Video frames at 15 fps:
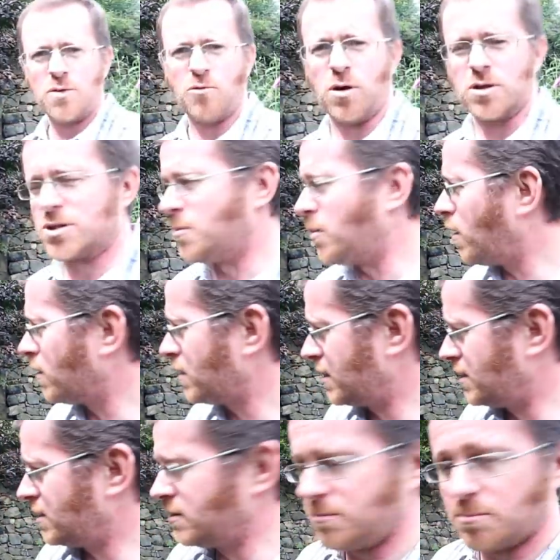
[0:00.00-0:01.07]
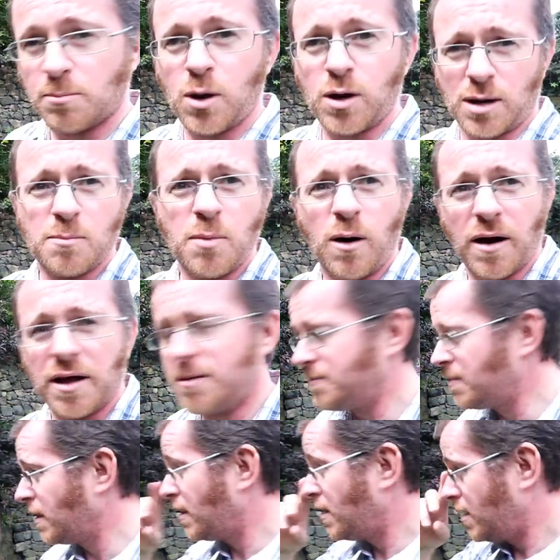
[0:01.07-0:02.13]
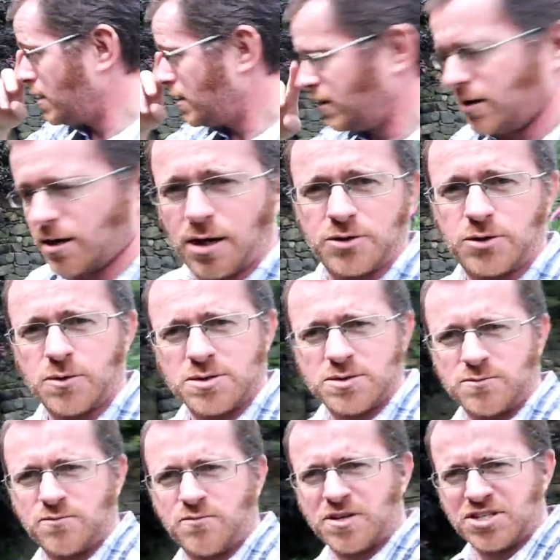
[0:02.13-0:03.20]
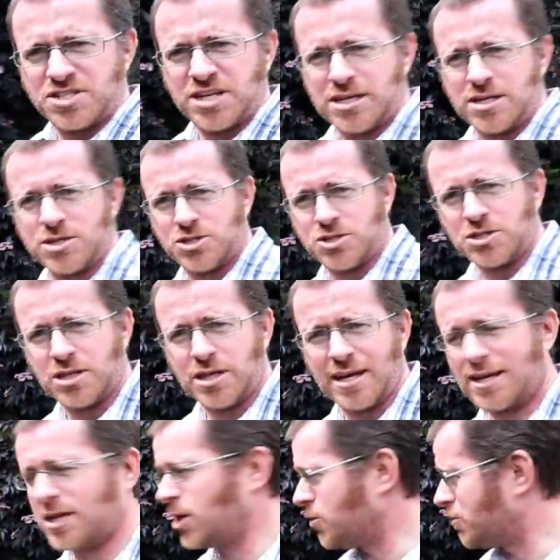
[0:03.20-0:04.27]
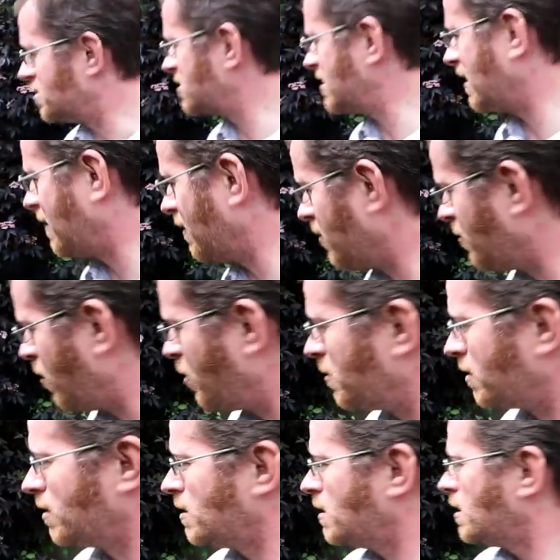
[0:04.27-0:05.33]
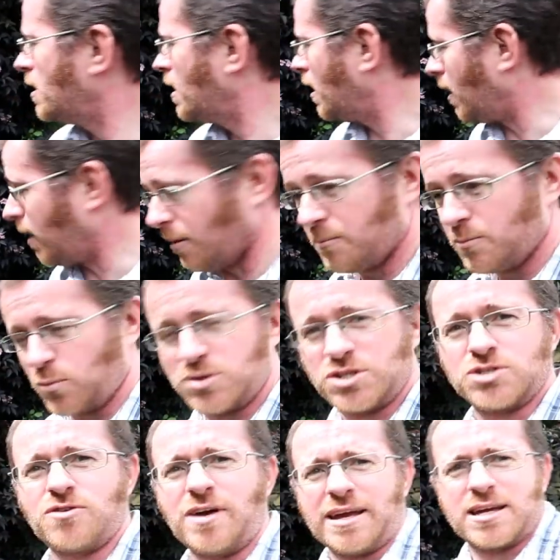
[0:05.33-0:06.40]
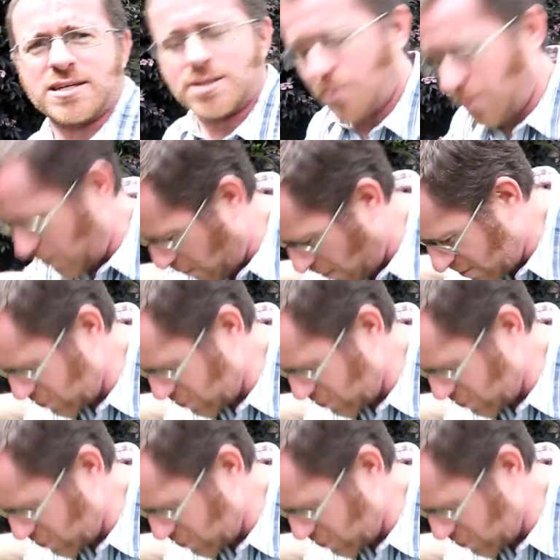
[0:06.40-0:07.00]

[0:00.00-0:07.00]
Yep. Right, so Mark and Mark and Martin are doing some vegetation and clearance down there at the moment, um, which is great because I'm only wearing